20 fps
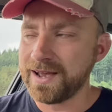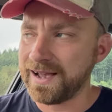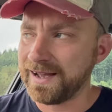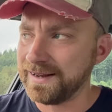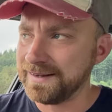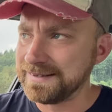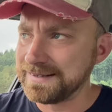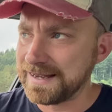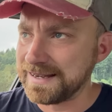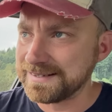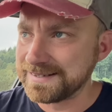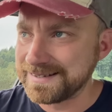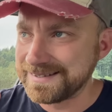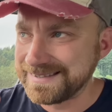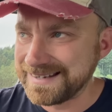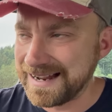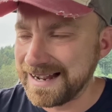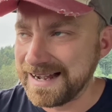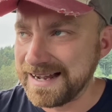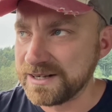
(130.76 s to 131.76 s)
and as a
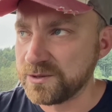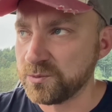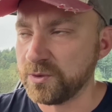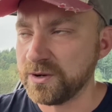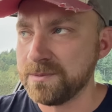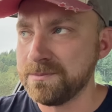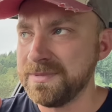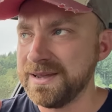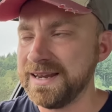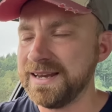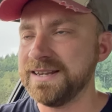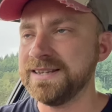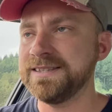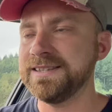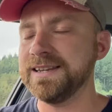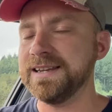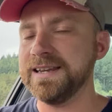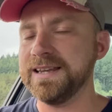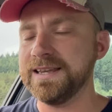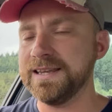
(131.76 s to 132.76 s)
dad, what it means
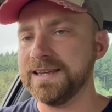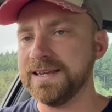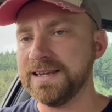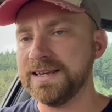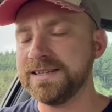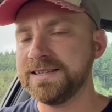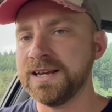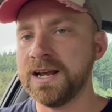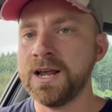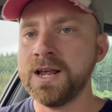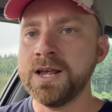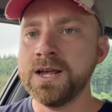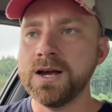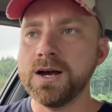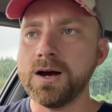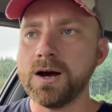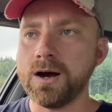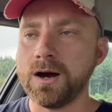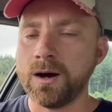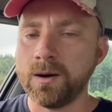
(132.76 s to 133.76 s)
is
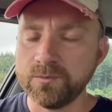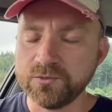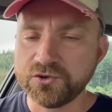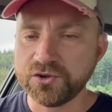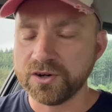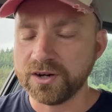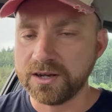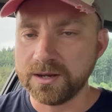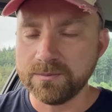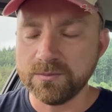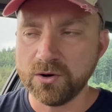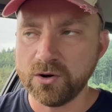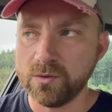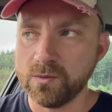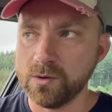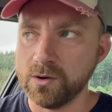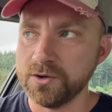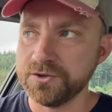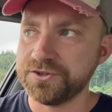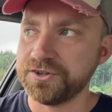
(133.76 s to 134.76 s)
I'm drinking more
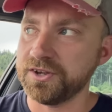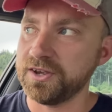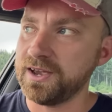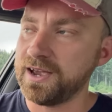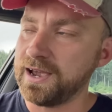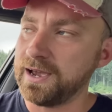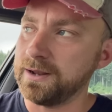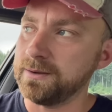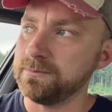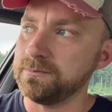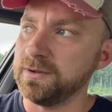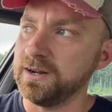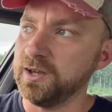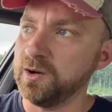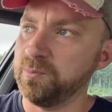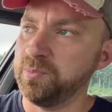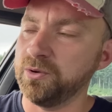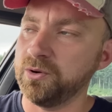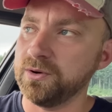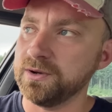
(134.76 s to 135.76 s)
water and my little
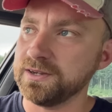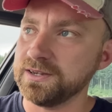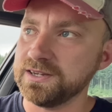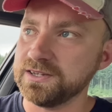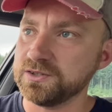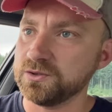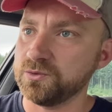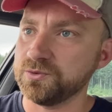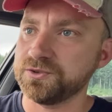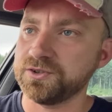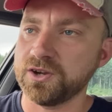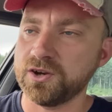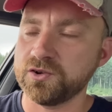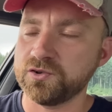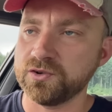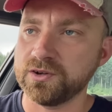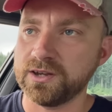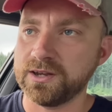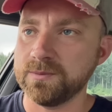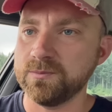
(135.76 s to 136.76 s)
boy is also
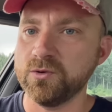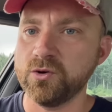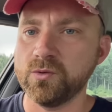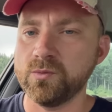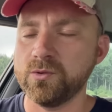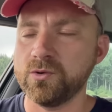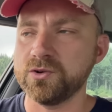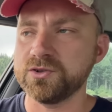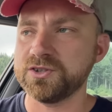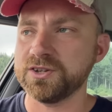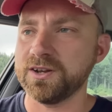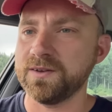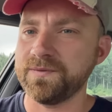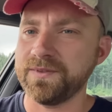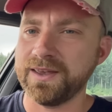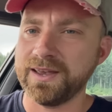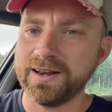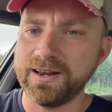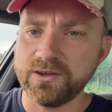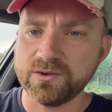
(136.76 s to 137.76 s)
drinking more water.
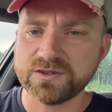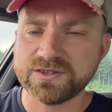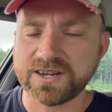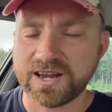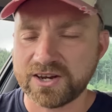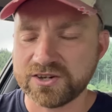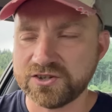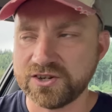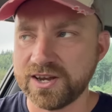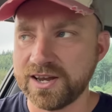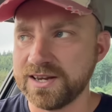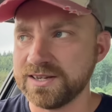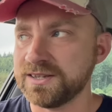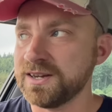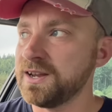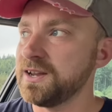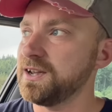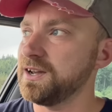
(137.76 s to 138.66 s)
They're little sachets.